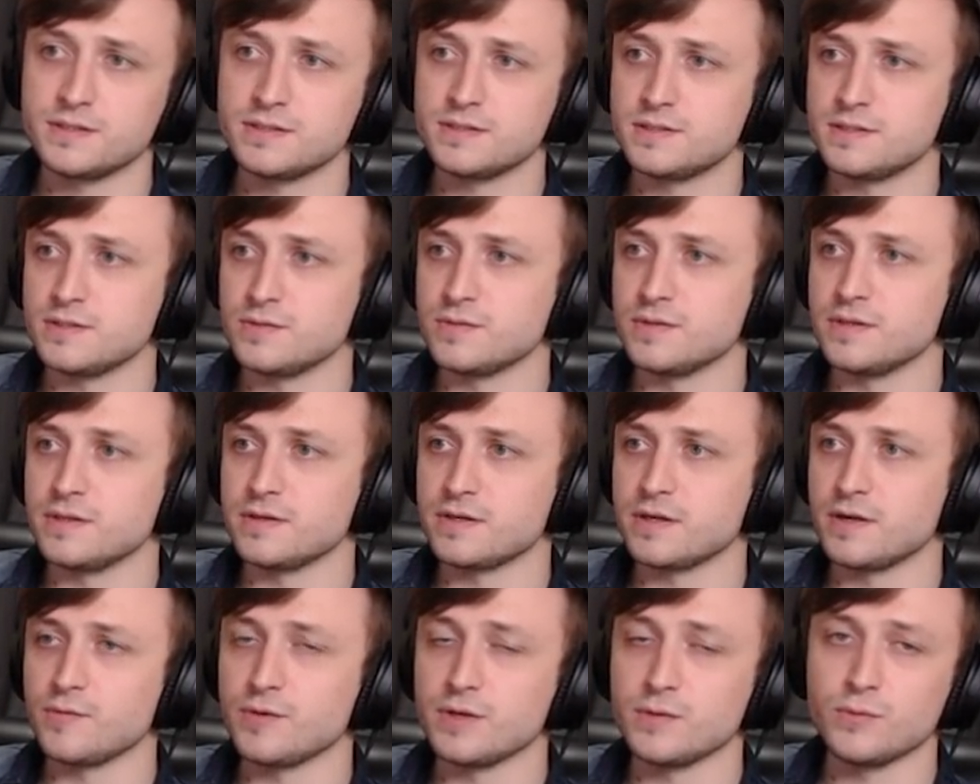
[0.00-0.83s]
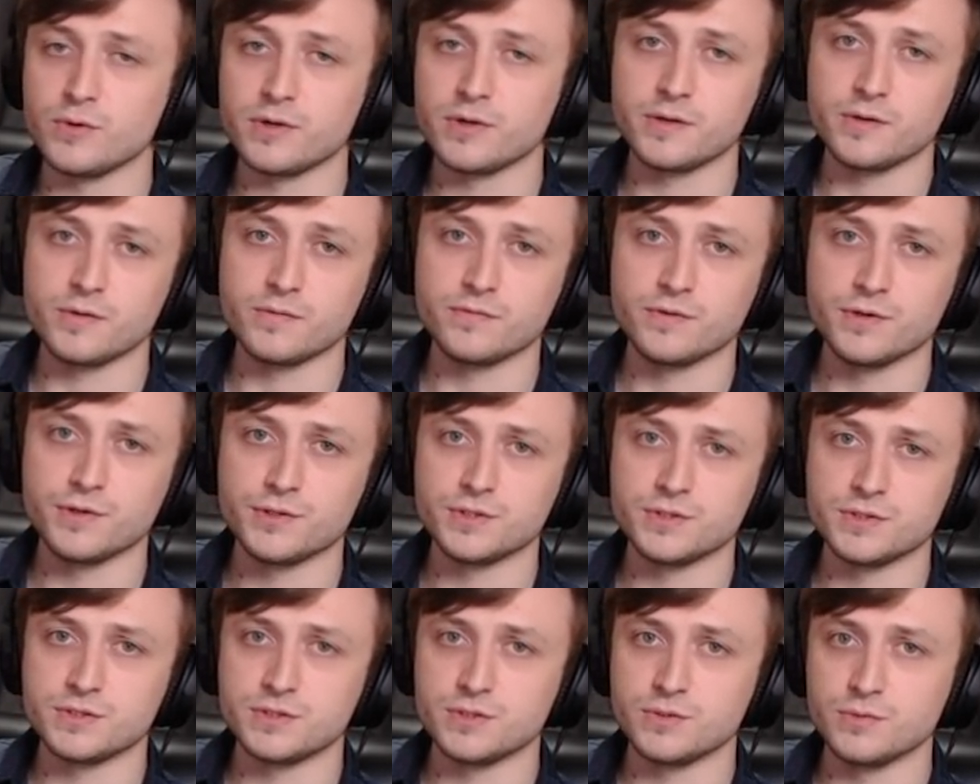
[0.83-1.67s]
So they're currently working on
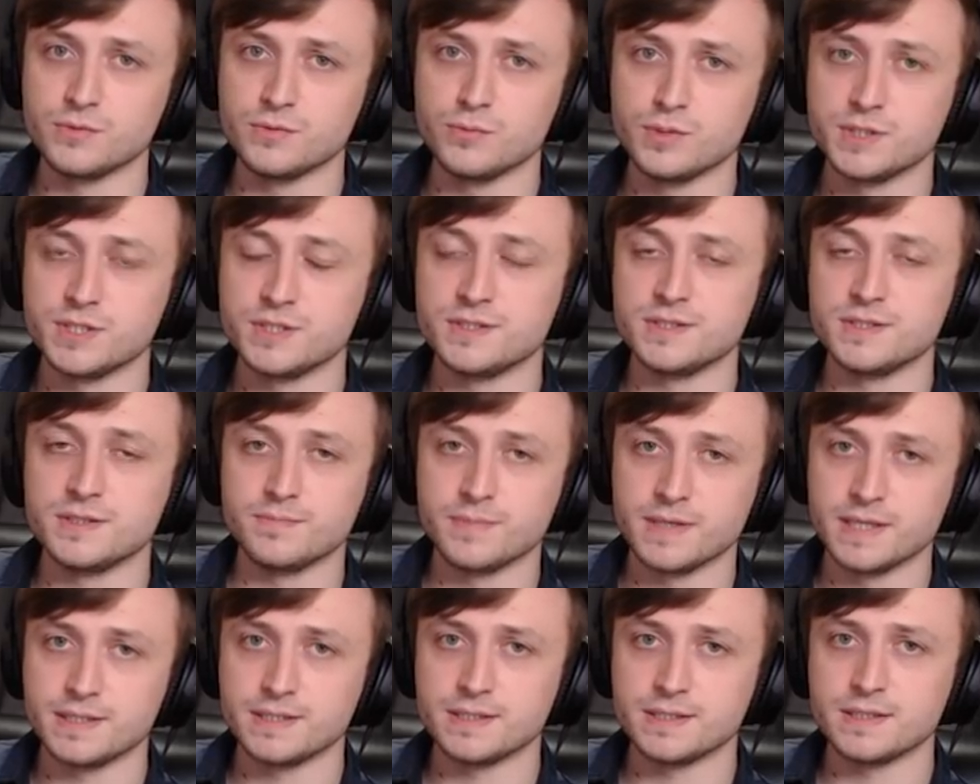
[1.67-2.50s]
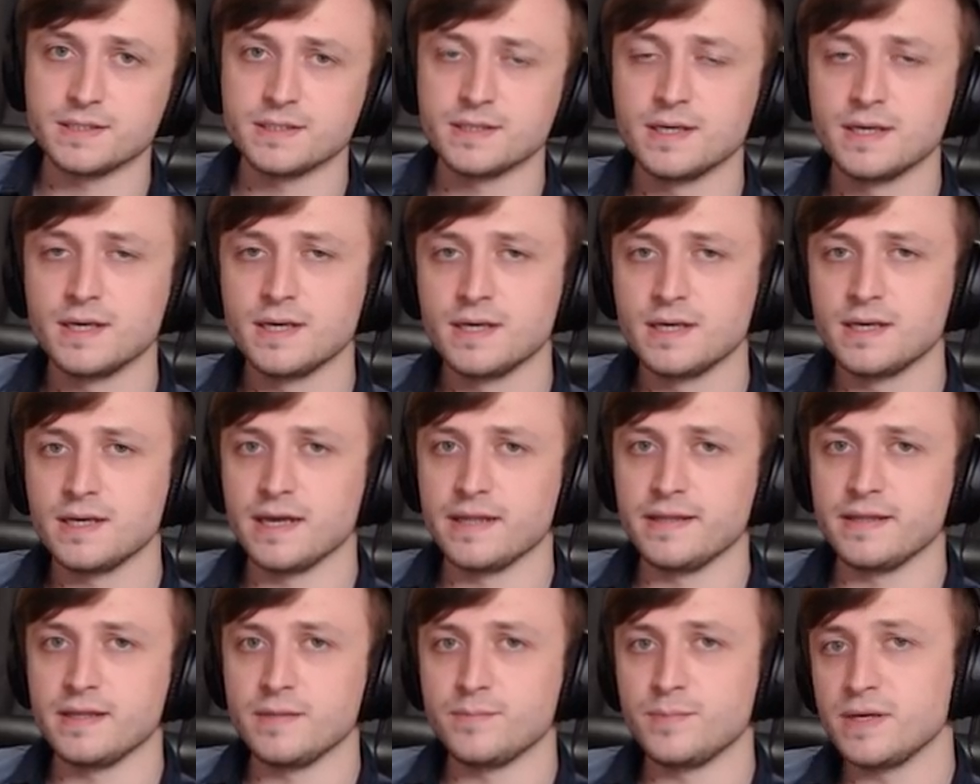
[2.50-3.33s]
version 2, which is in beta,
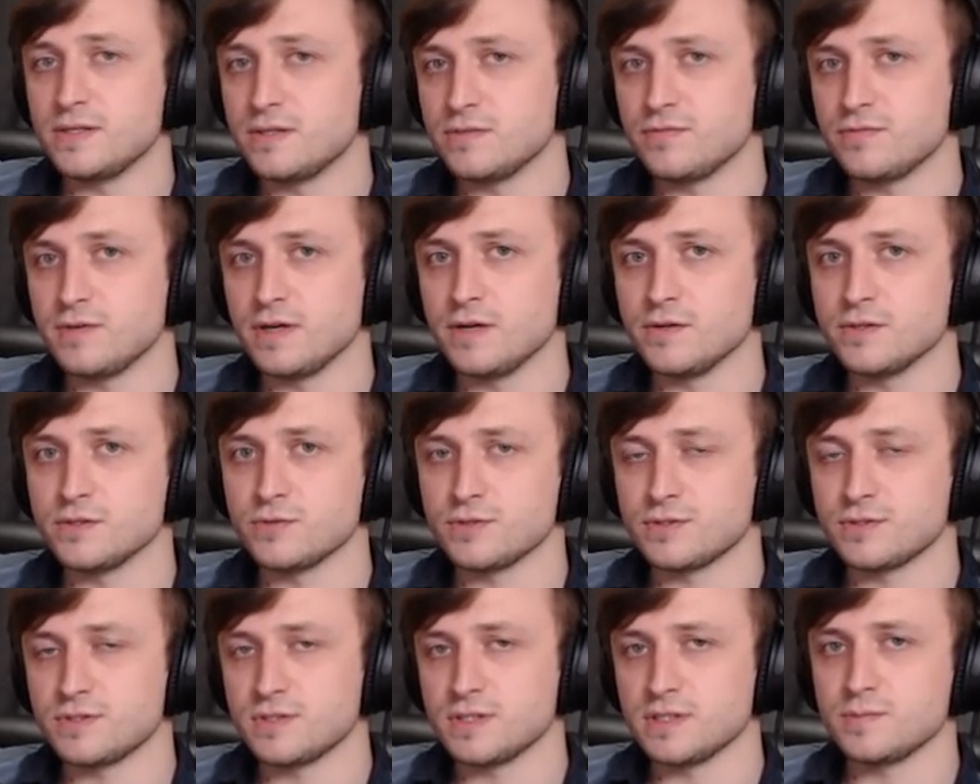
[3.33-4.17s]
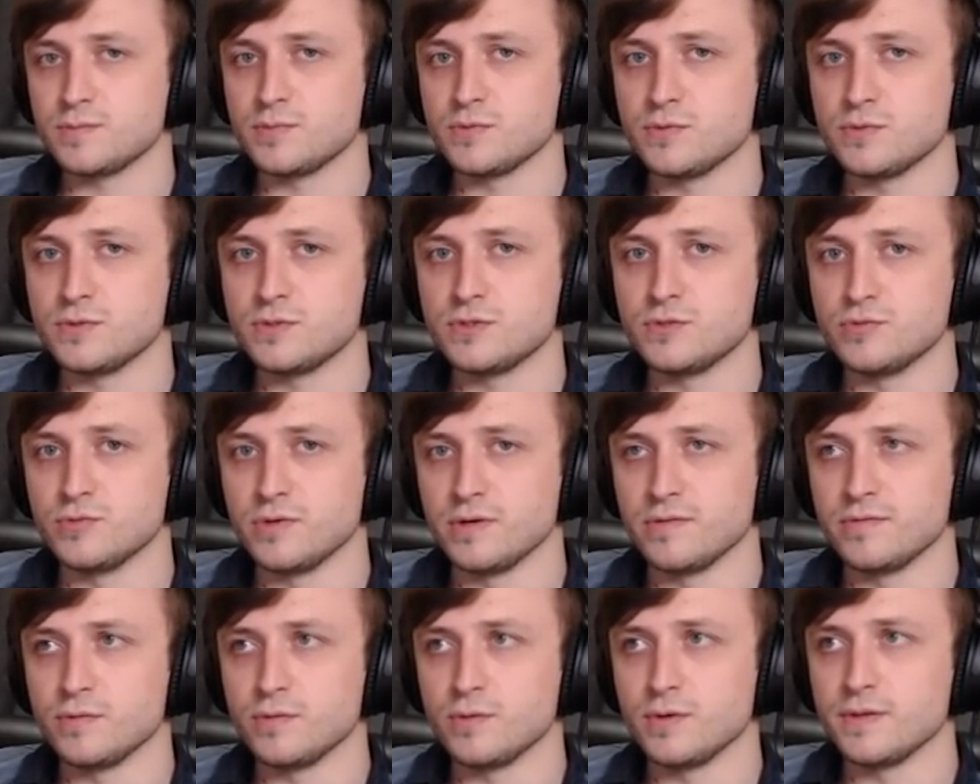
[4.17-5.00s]
and the beta files are accessible to
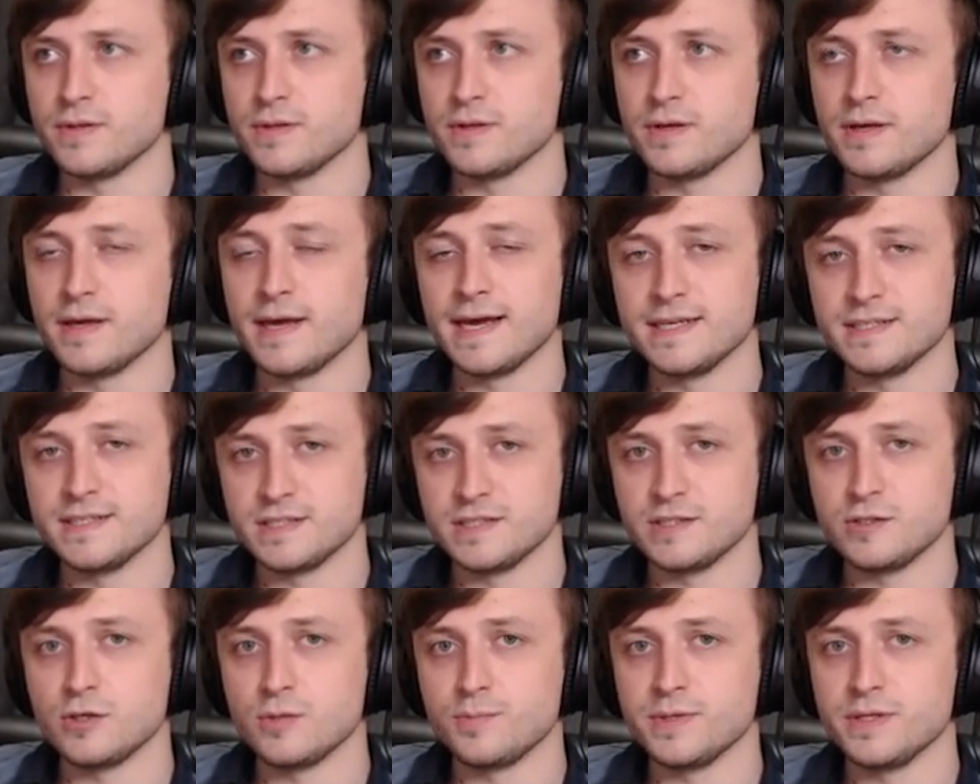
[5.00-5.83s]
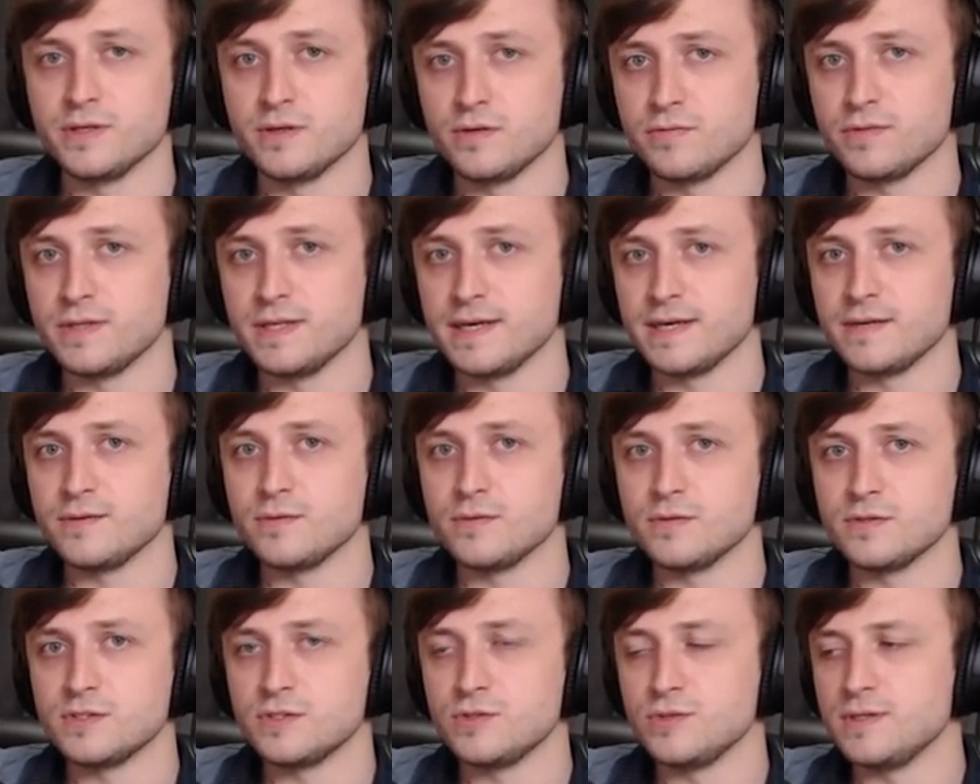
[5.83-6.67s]
everyone that has a copy of the
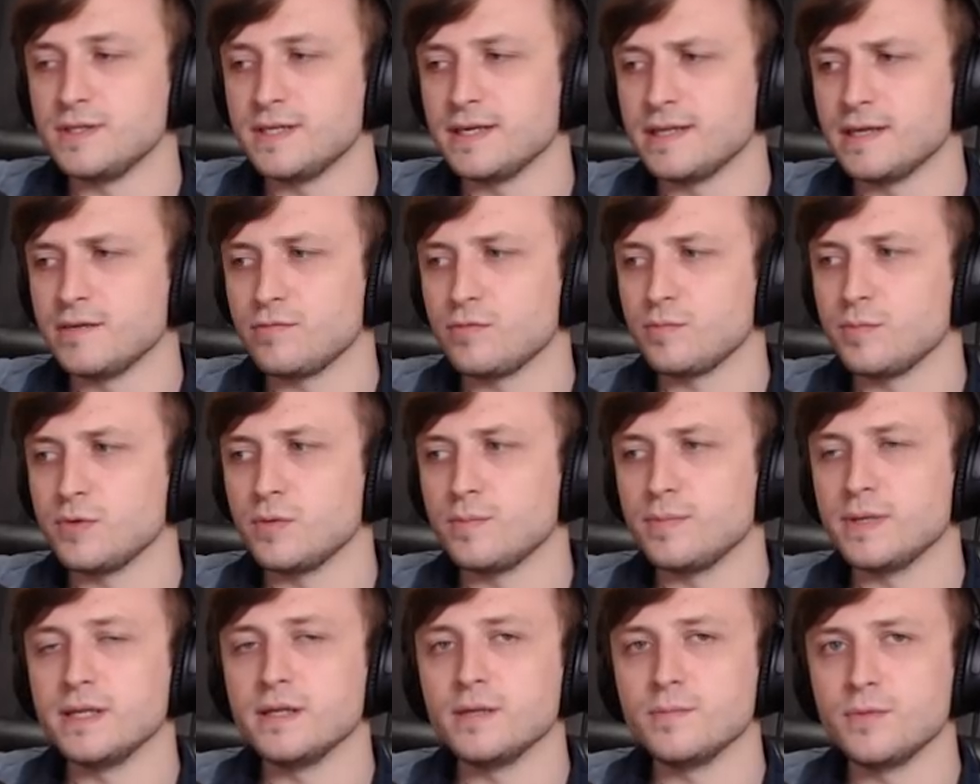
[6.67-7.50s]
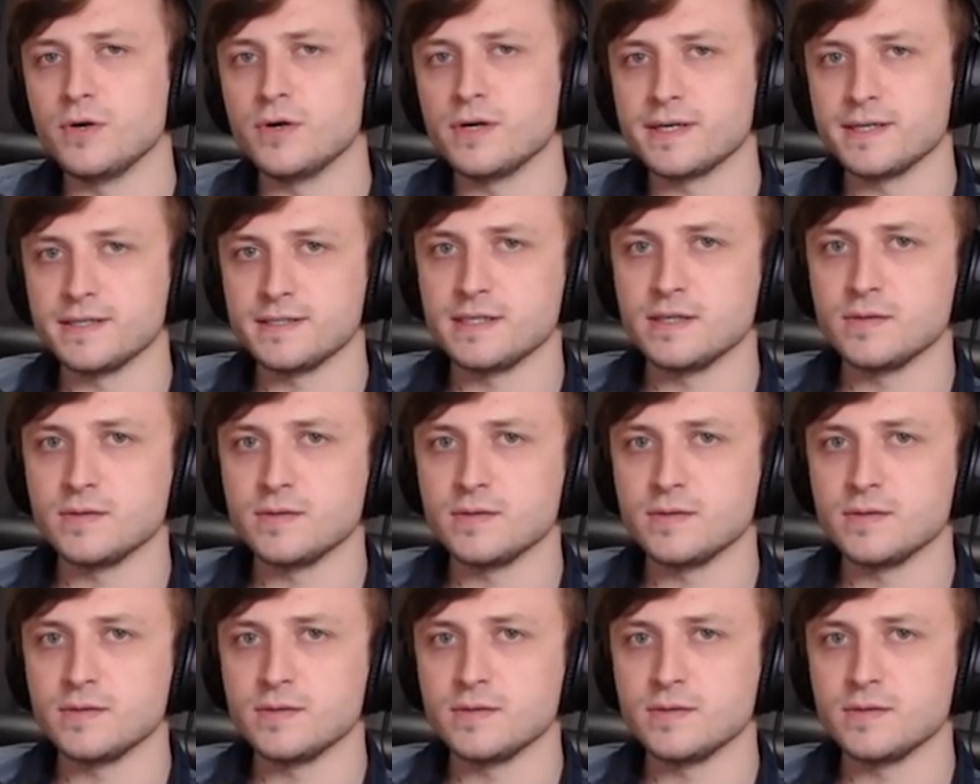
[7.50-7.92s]
add-on, so you can get that from your Blender Market